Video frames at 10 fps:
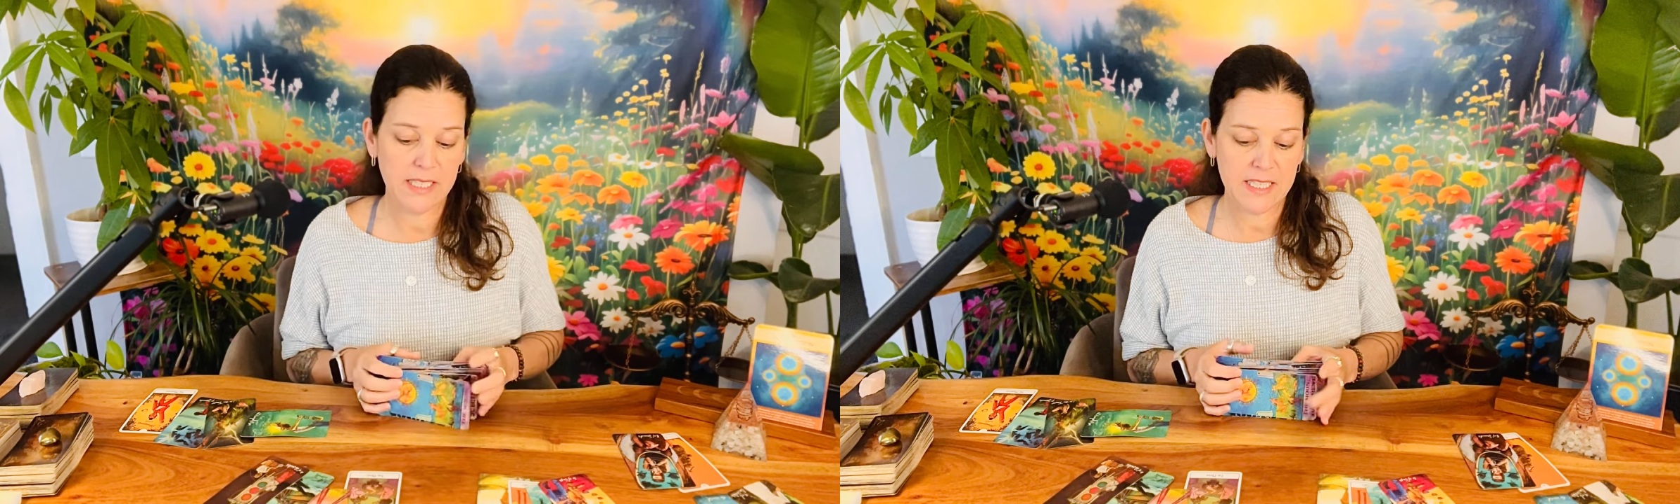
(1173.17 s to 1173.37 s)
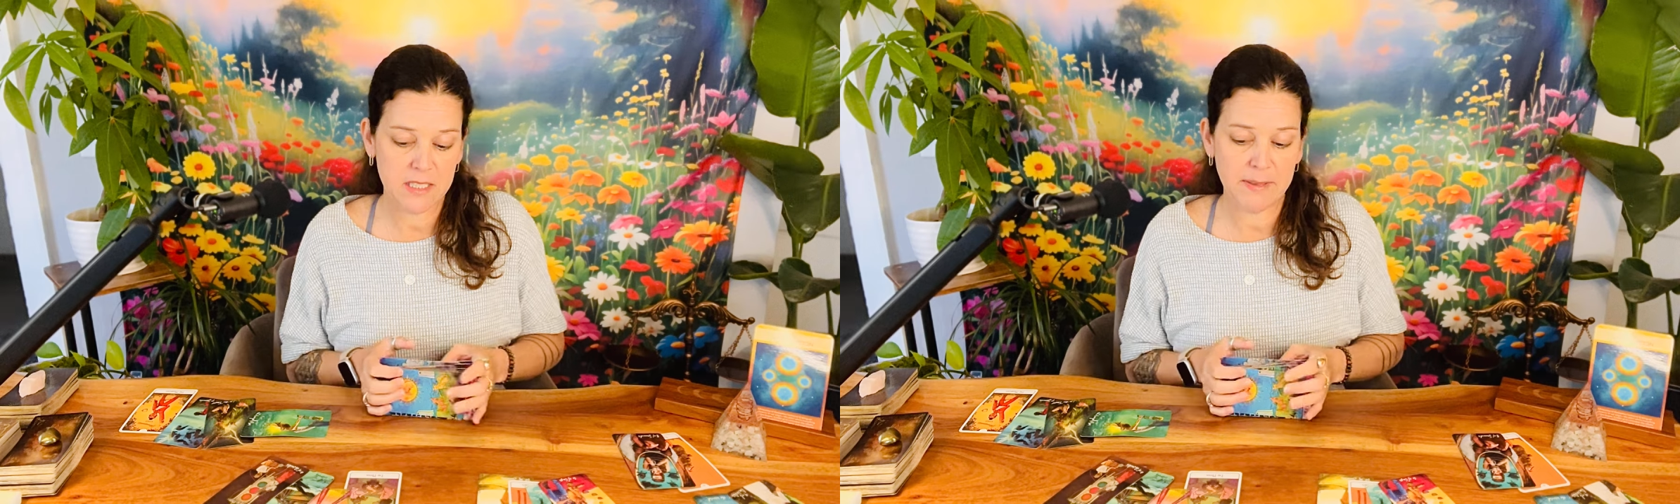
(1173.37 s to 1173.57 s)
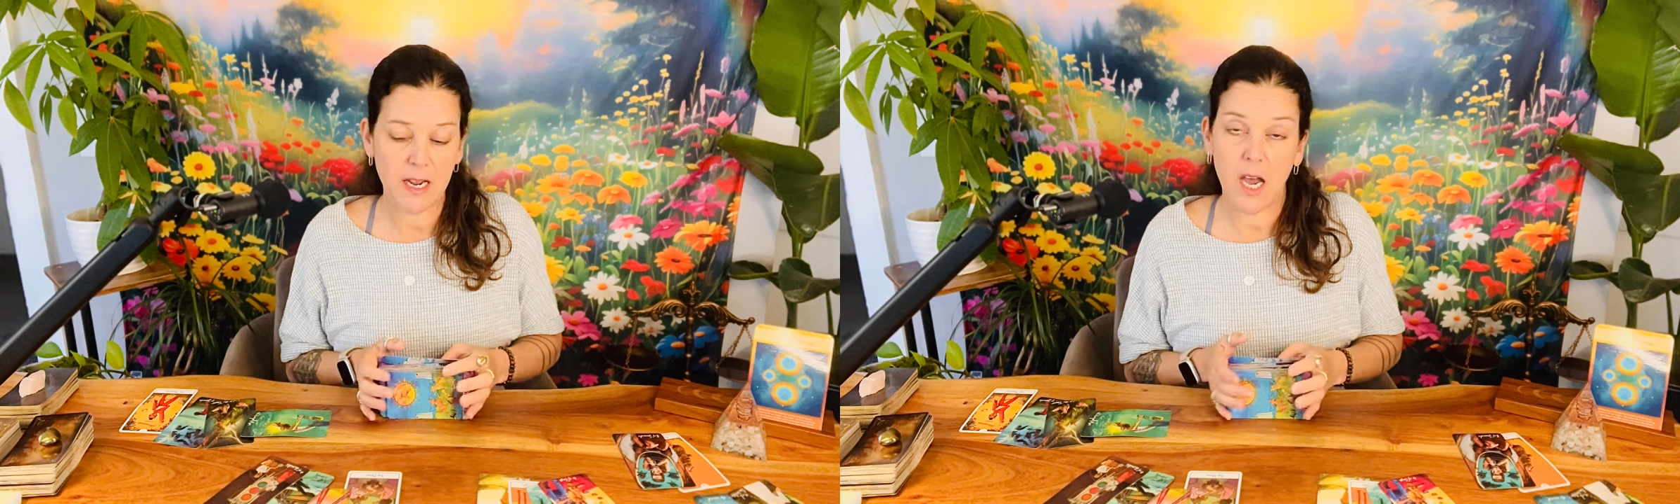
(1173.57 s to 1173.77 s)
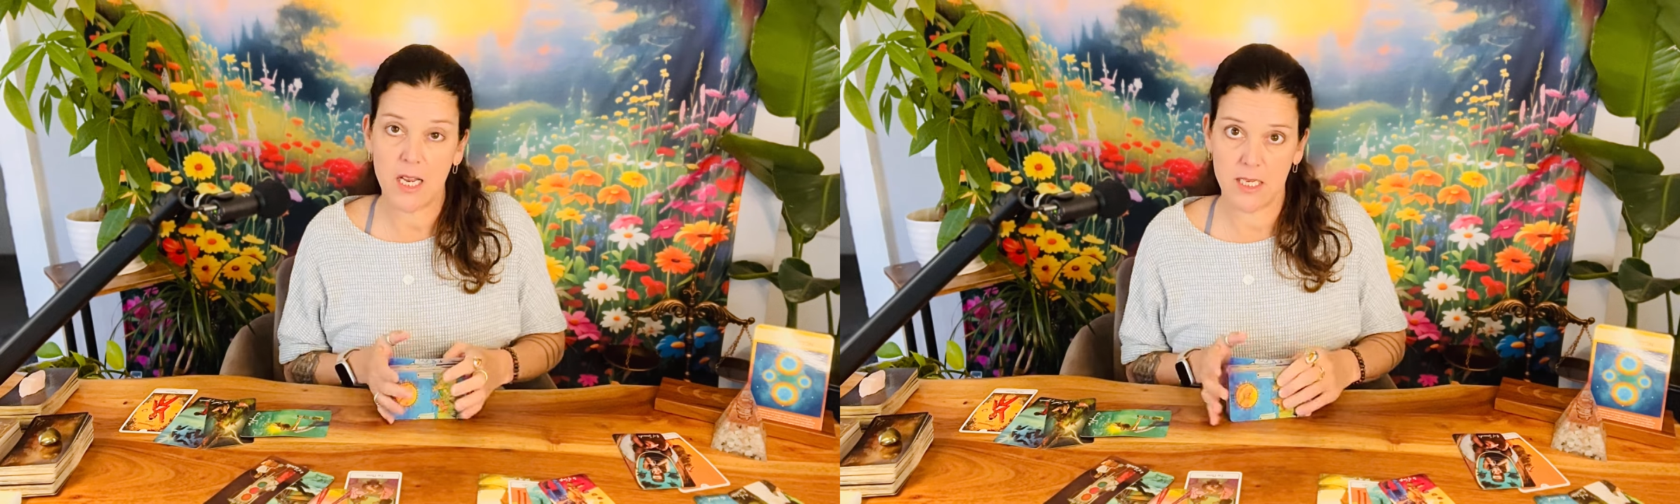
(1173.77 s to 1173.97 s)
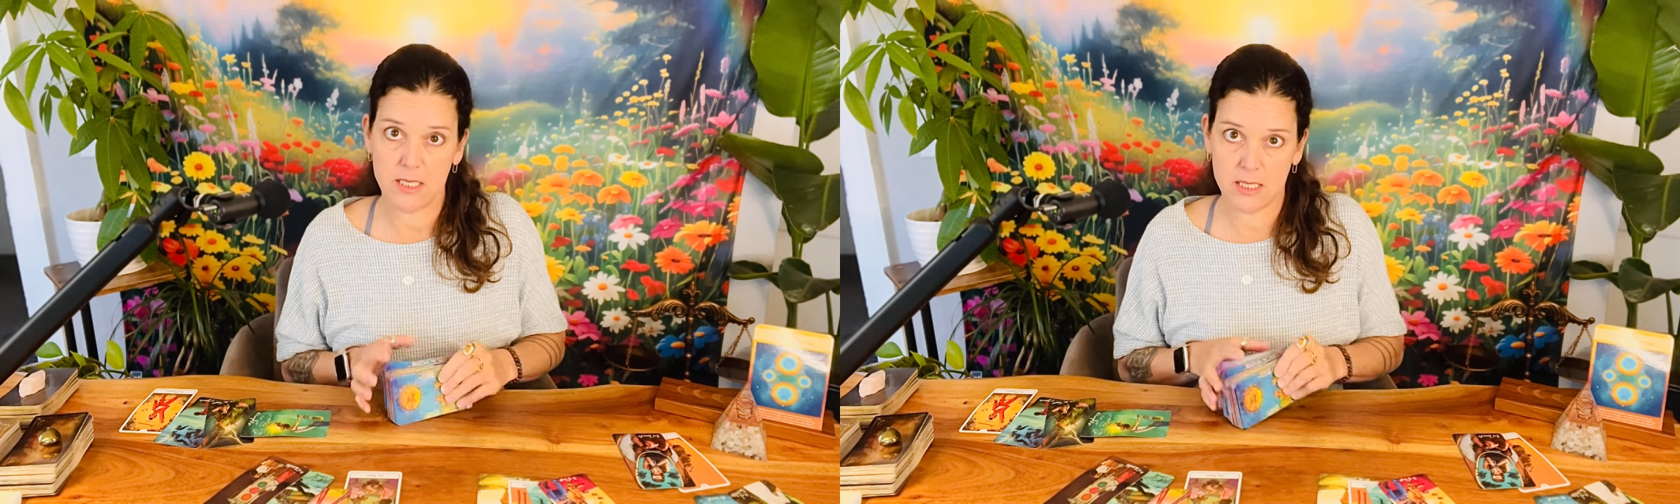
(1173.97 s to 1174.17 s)
need to be
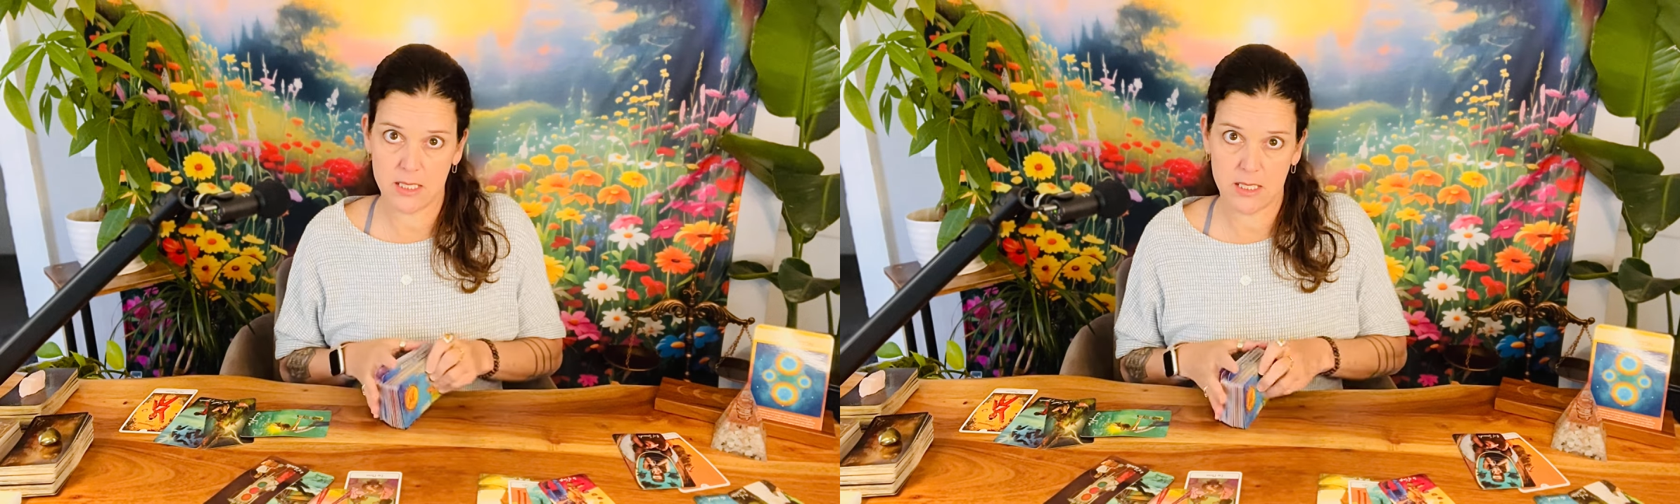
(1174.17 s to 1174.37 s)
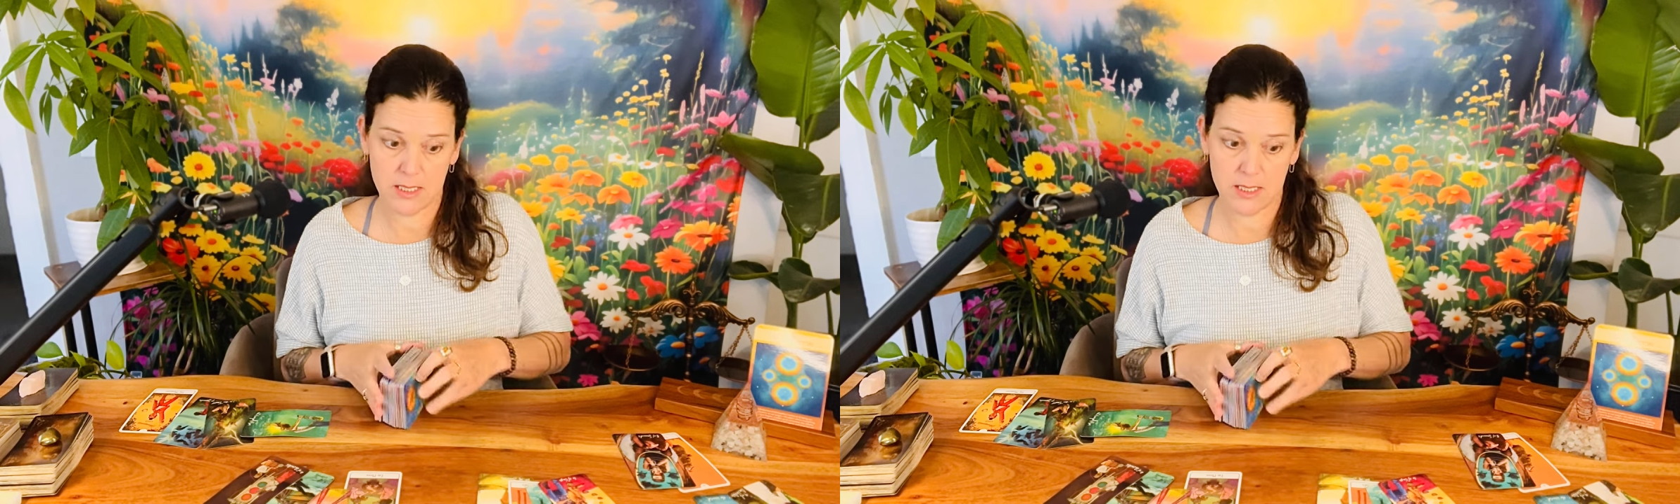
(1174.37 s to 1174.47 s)
honest.